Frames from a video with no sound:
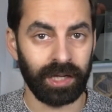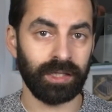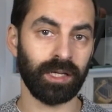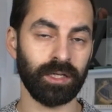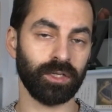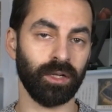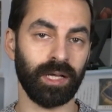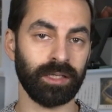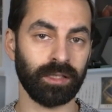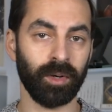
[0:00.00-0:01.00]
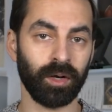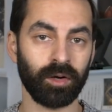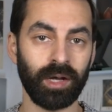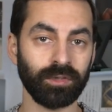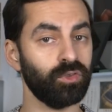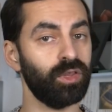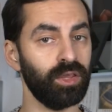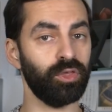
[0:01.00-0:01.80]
unintentional ASMR crowds is the